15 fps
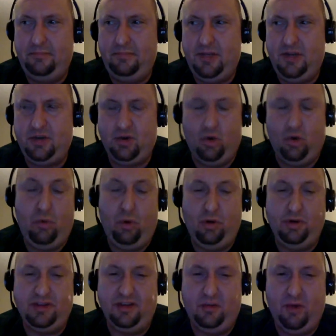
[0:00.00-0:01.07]
control
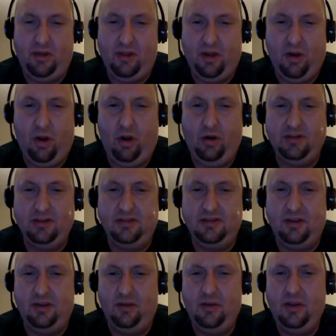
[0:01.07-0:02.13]
boards that run the cars.
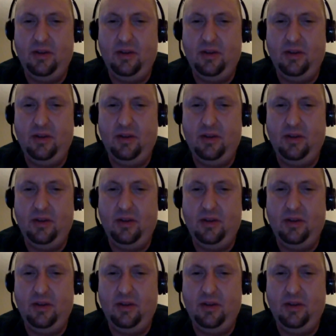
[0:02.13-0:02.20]
So